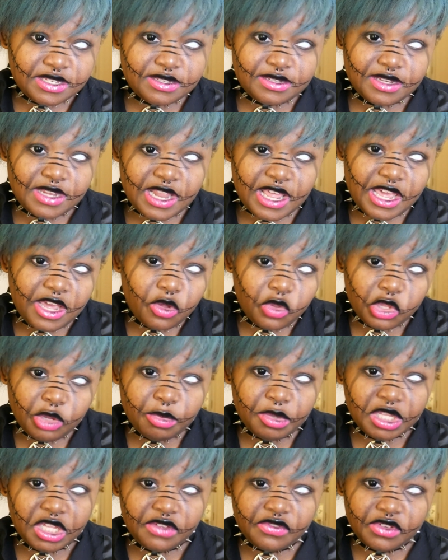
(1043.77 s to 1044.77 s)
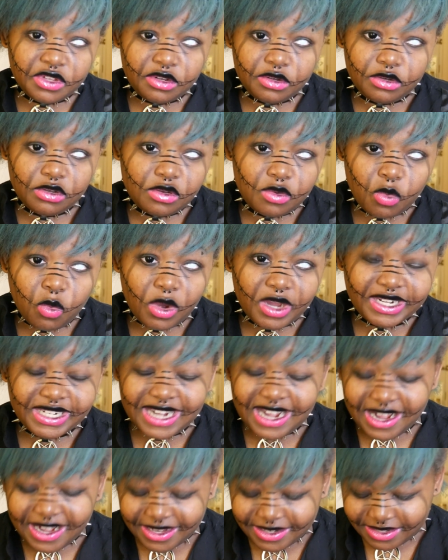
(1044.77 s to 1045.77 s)
they only believe in one
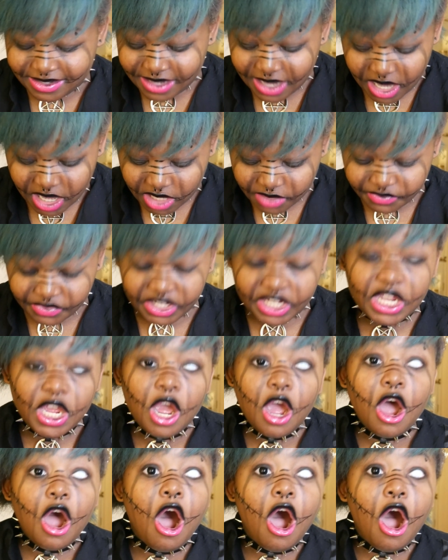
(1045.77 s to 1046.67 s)
God, Avi.